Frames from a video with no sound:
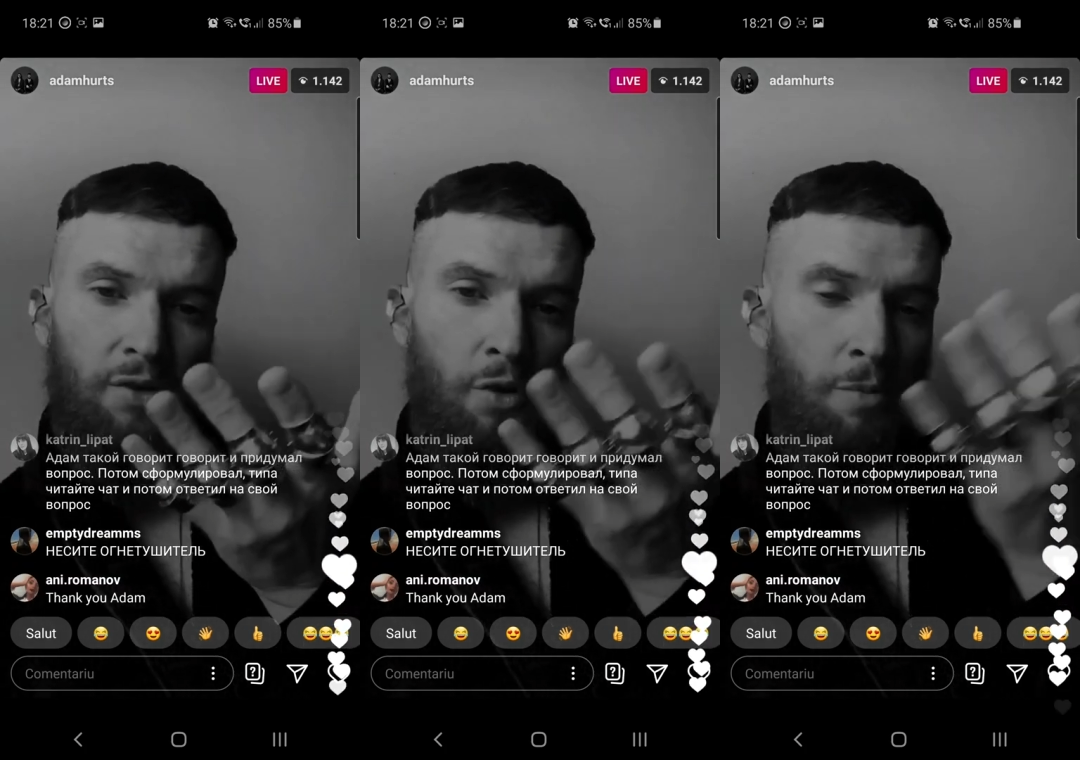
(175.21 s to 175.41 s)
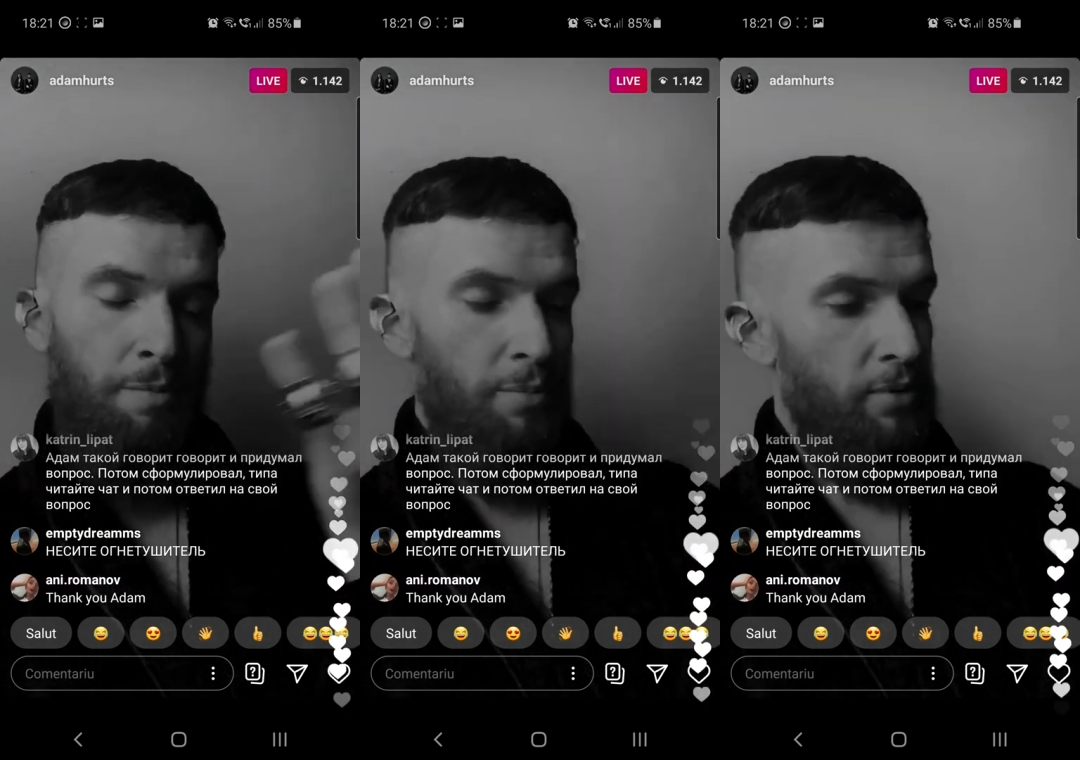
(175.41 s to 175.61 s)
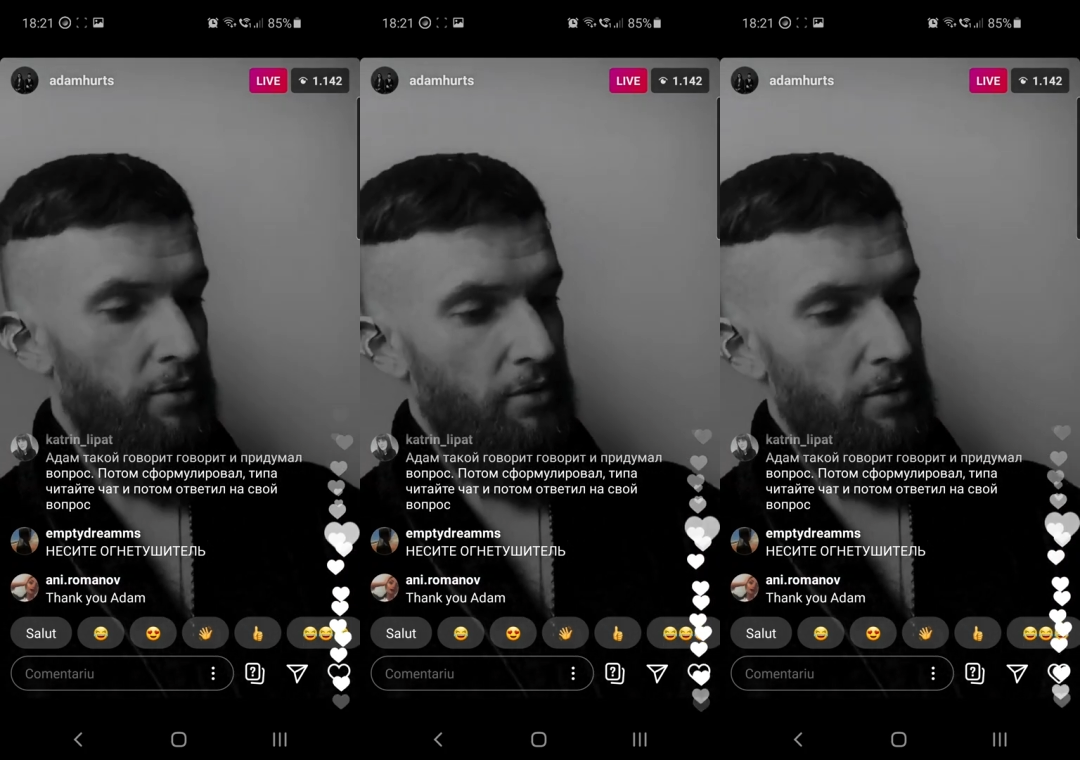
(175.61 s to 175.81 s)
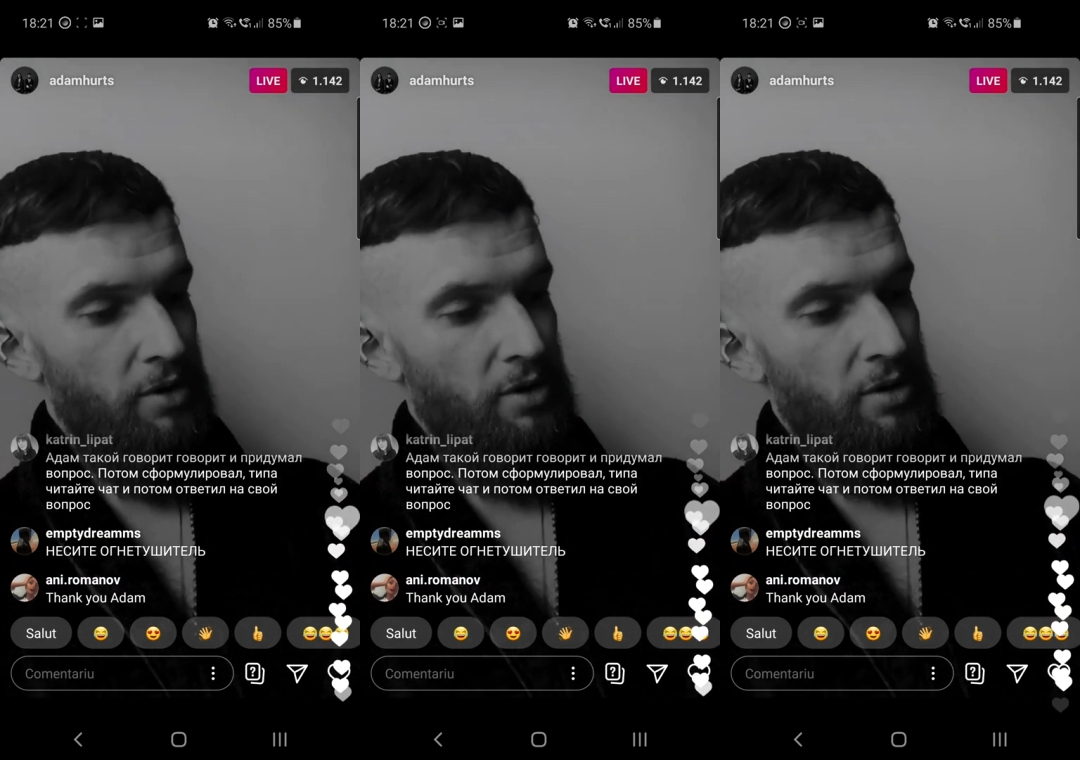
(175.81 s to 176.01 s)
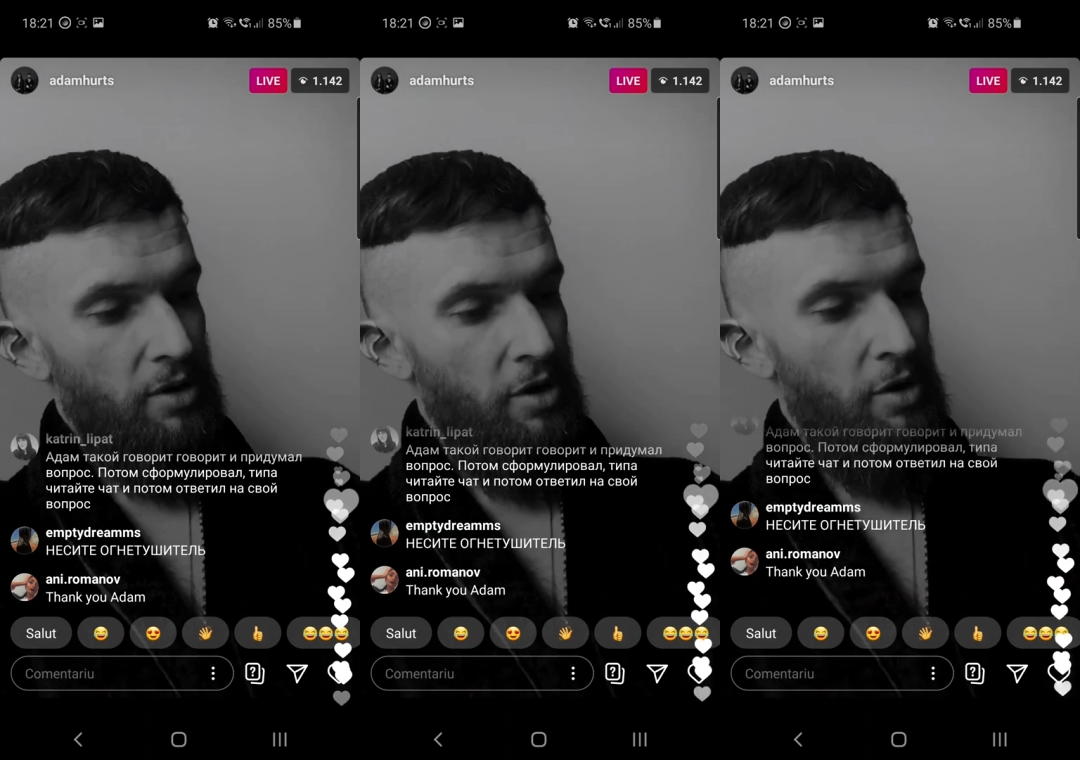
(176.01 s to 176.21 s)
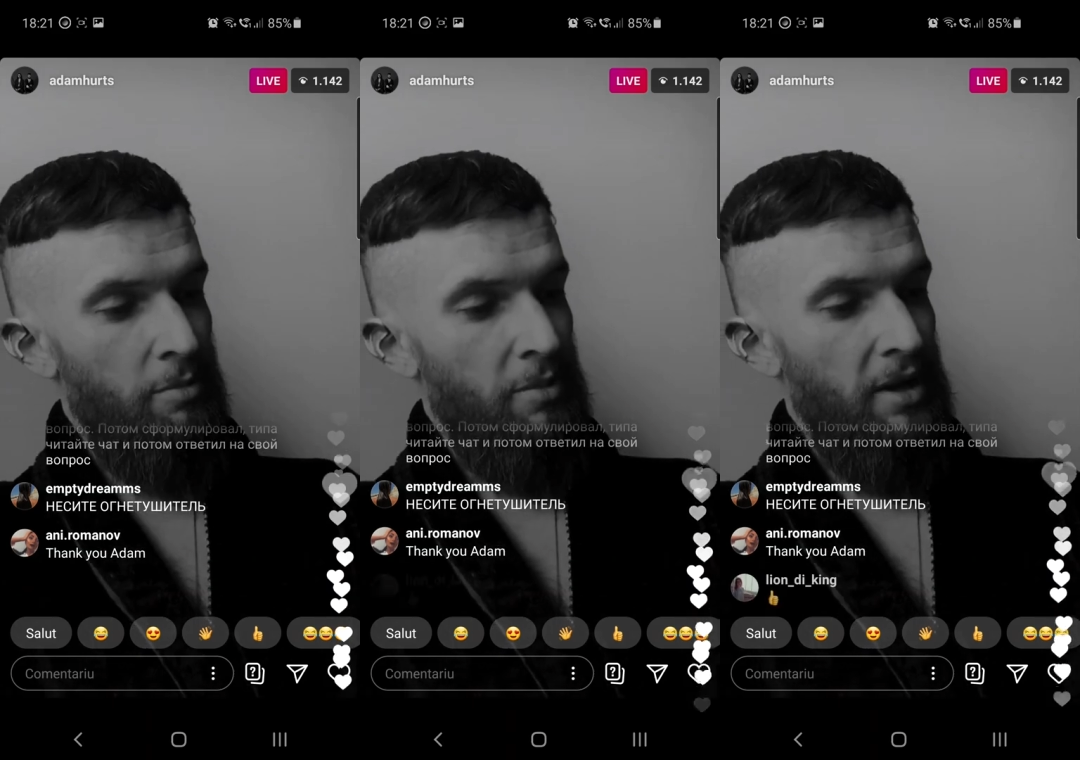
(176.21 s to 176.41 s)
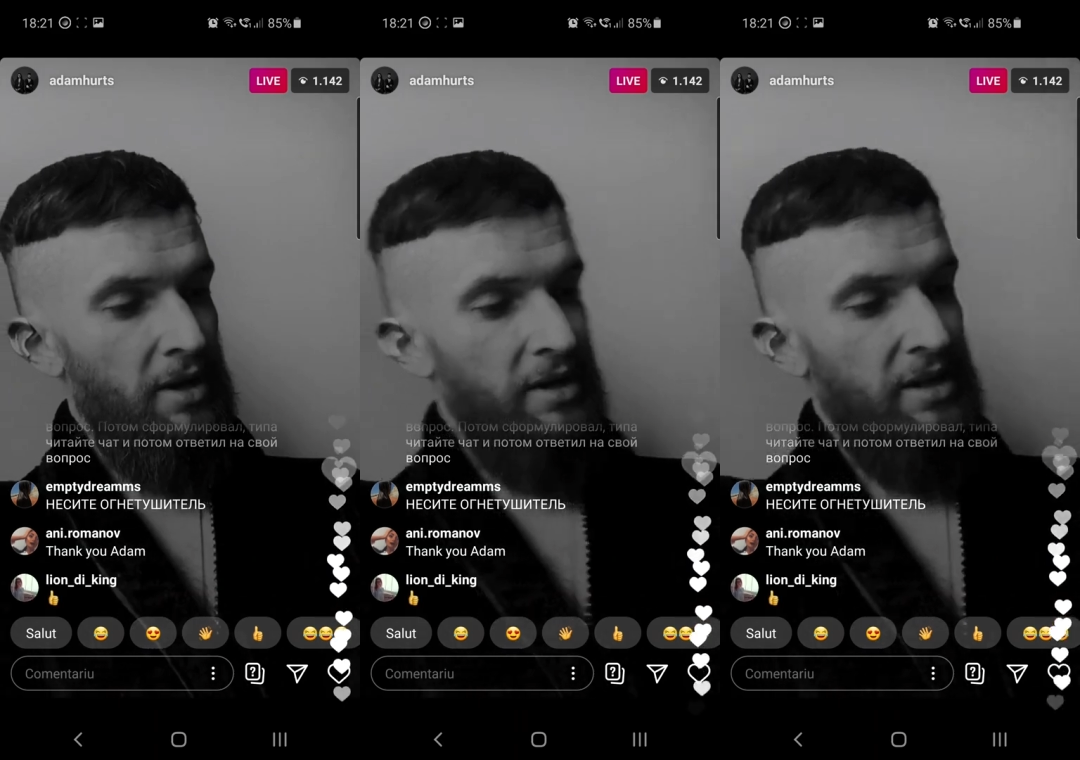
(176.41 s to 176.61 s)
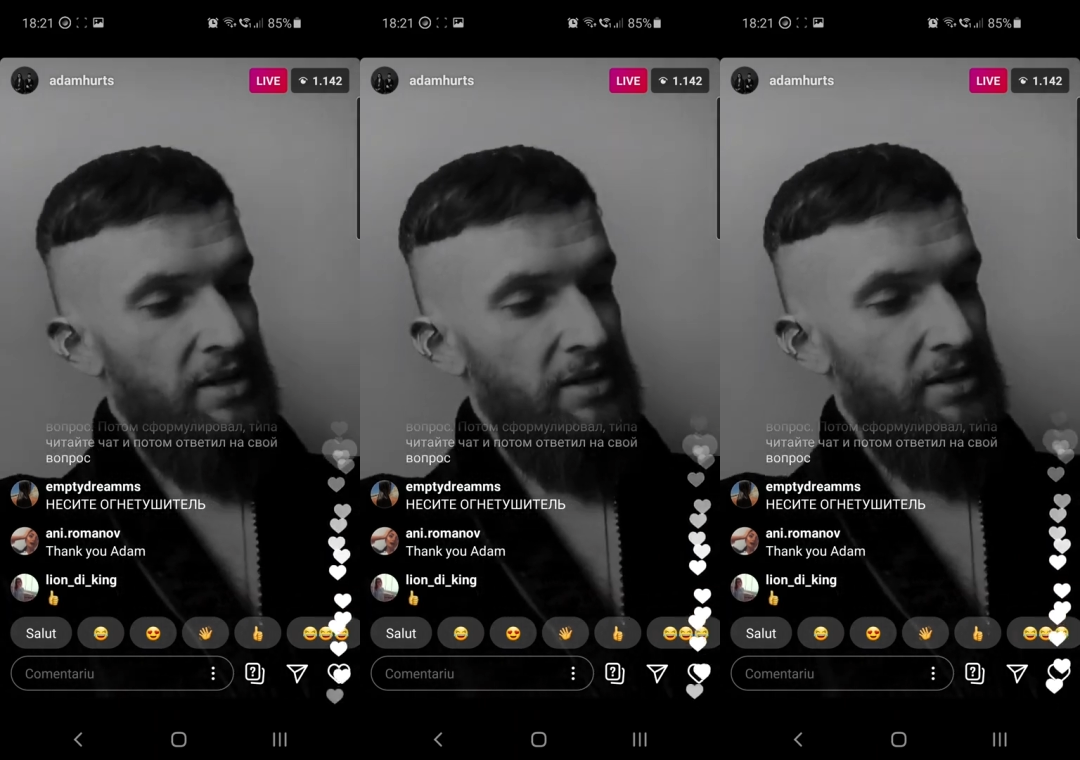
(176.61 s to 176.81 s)
up on my
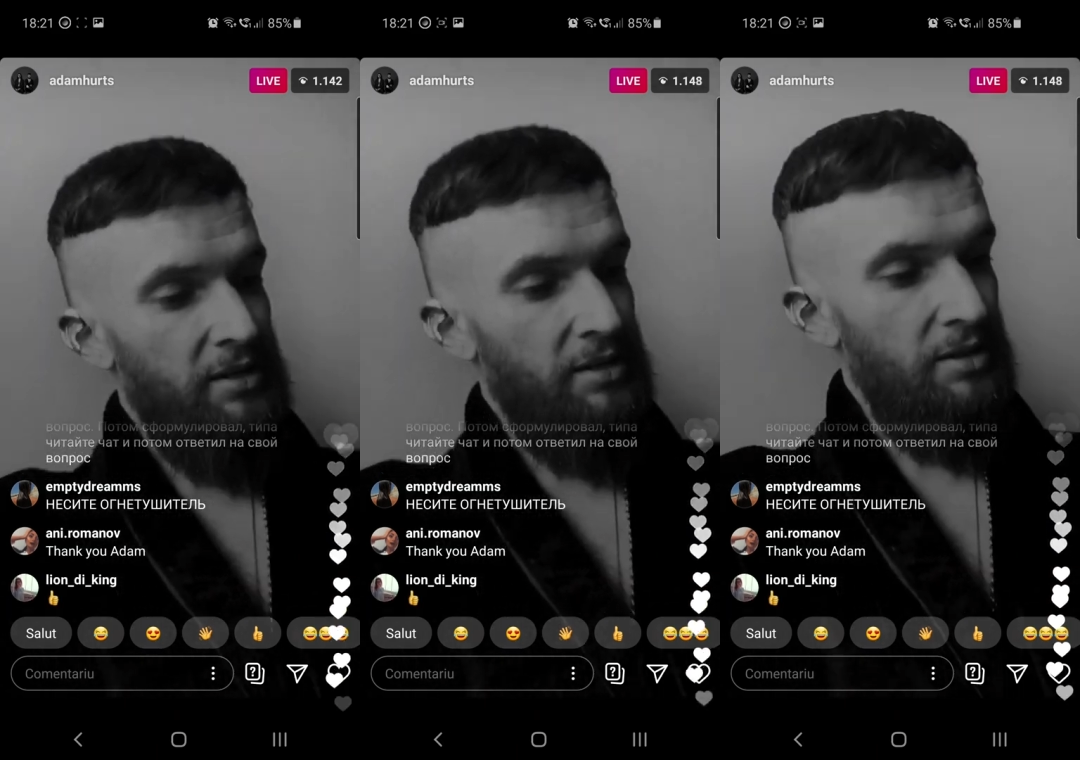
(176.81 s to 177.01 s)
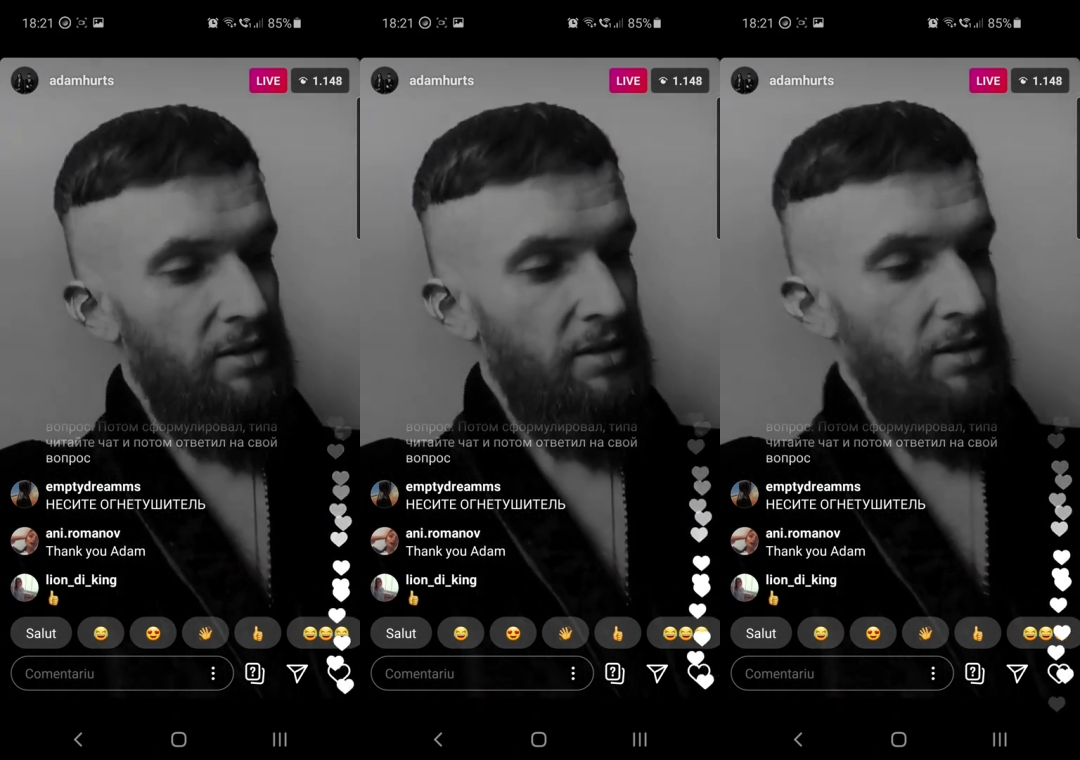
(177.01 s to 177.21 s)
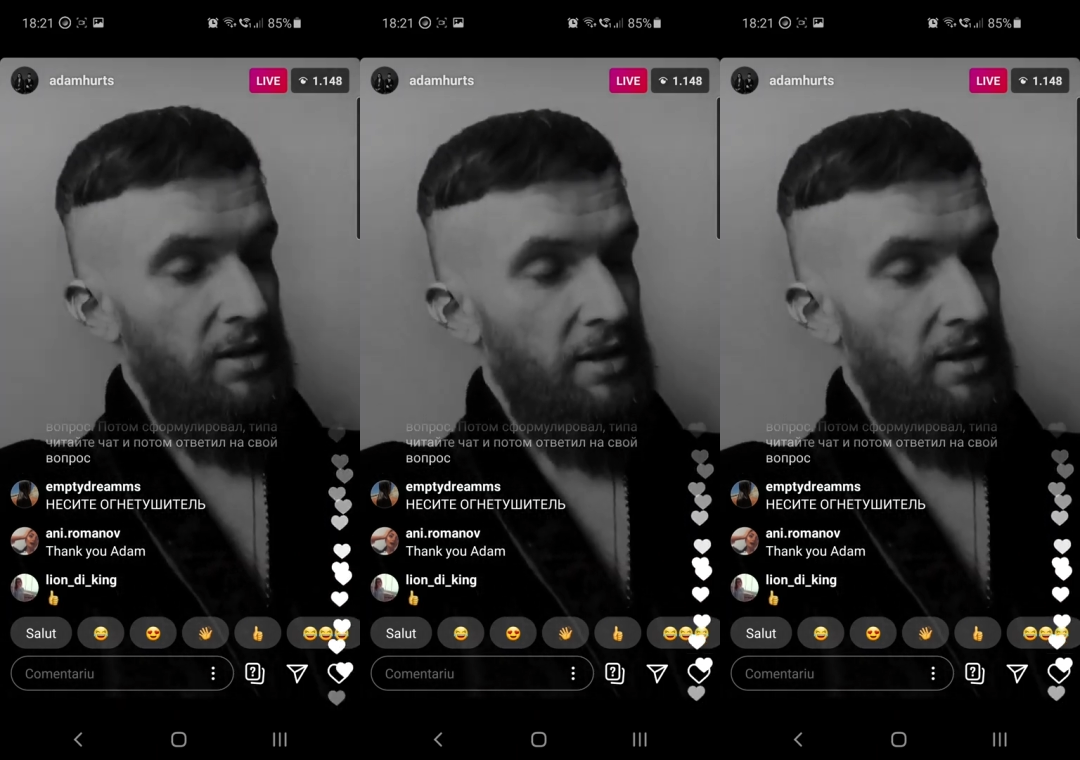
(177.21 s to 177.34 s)
knees,